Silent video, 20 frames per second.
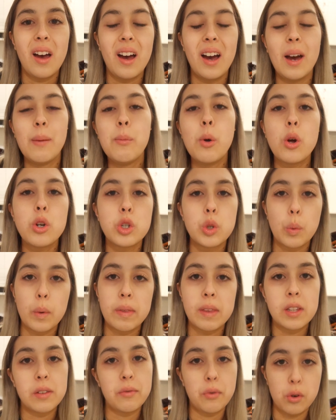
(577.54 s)
I'm not
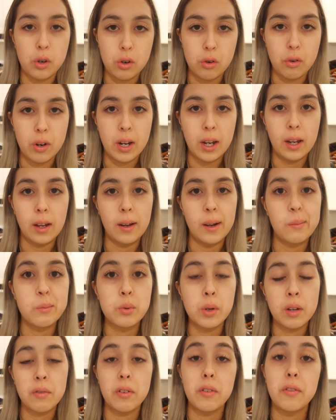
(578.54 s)
doing this for a career, I'm
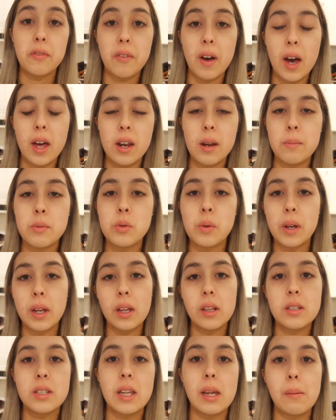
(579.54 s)
doing it for fun, I'm doing
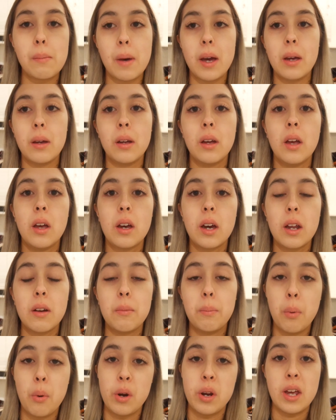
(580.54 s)
it to get my kind
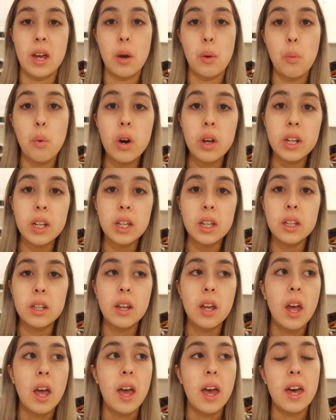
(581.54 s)
of body I
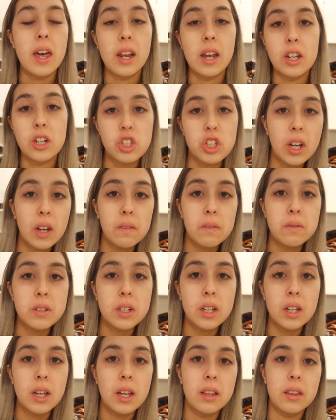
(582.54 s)
wanted, and I achieved
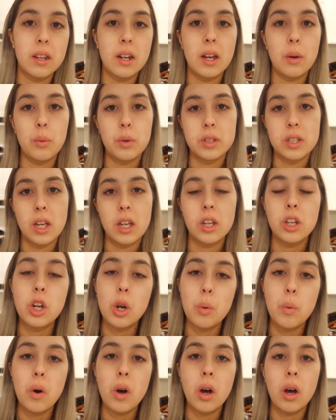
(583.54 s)
it. And then I was like, you
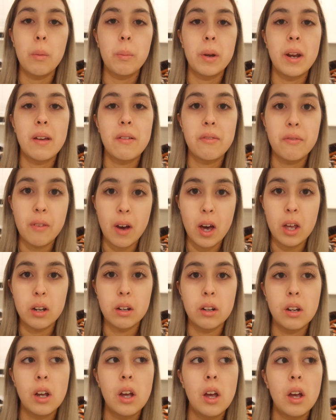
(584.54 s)
know what, I'm gonna have
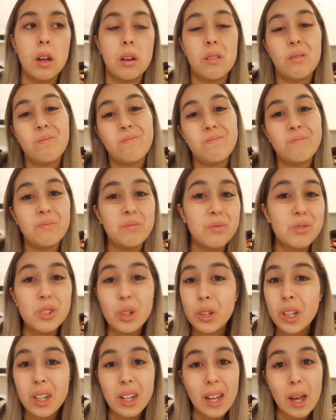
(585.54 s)
fun.
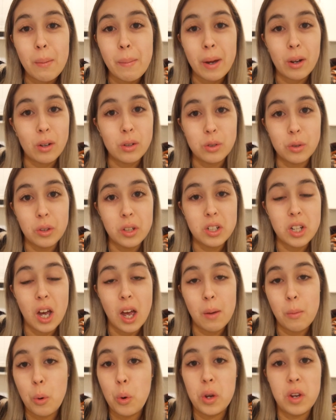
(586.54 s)
Don't need to count macros all the
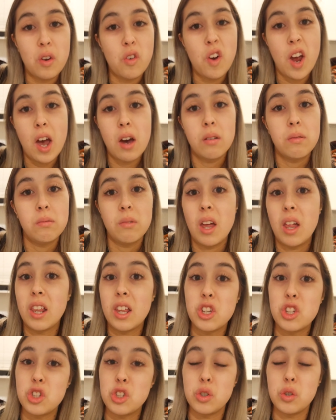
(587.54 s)
time, all year round,
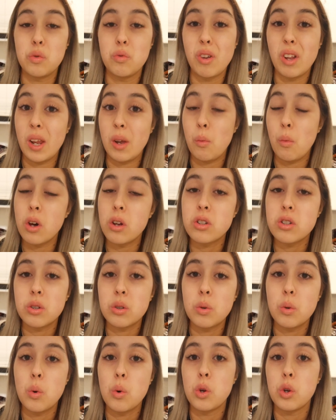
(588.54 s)
unless you really want
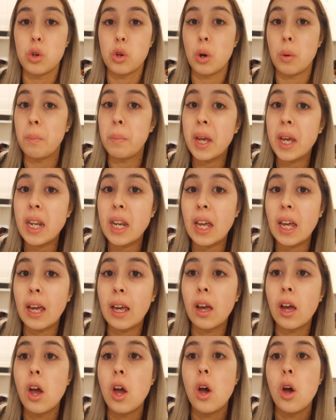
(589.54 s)
to, or you're
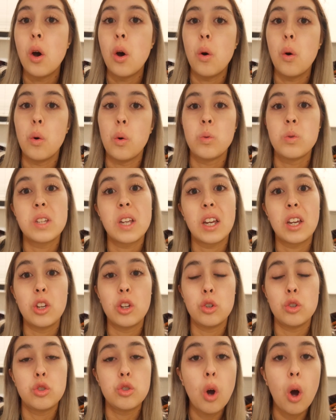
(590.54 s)
competing, or it's like
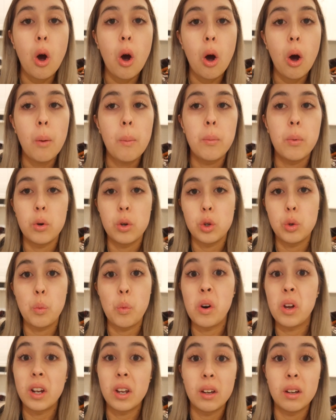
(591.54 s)
your job, or you
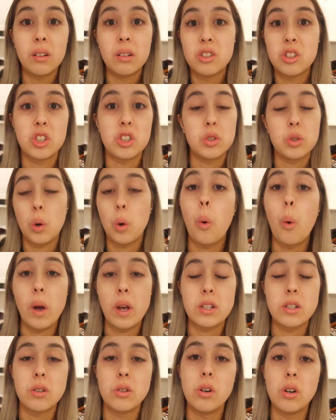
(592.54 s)
want to just
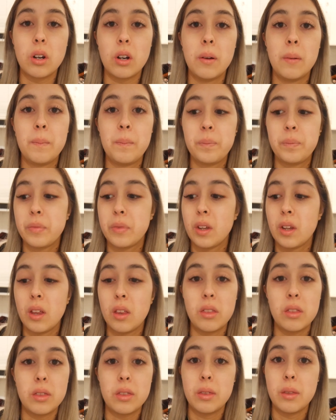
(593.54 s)
always look
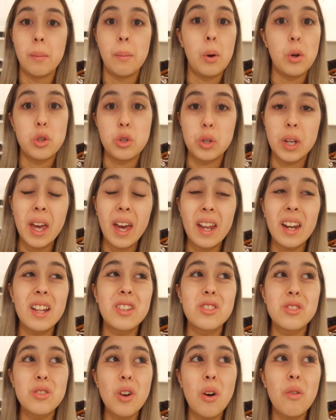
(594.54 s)
the most you can.
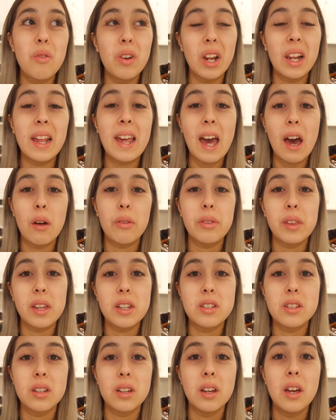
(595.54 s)
It's not really healthy
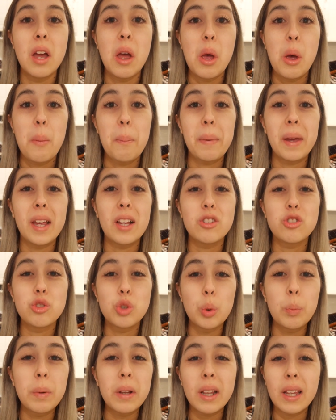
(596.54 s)
to be
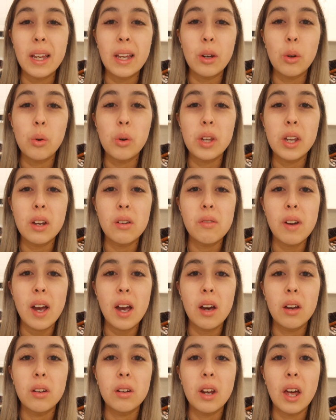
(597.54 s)
super lean all year
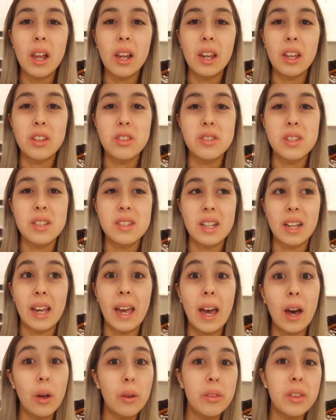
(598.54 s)
round, unless it's like a
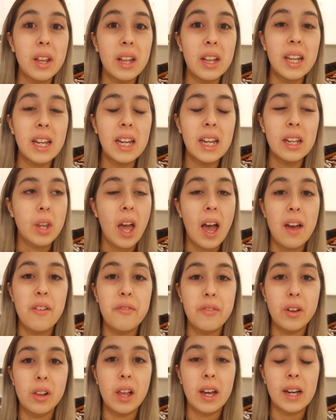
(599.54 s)
healthy lean. I
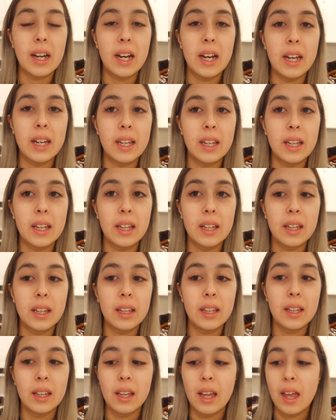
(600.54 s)
feel like I
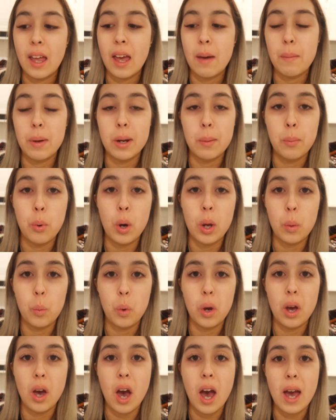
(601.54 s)
am at a point
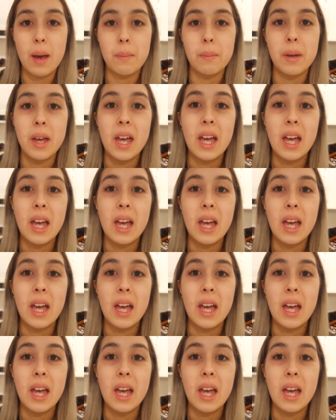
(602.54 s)
where I'm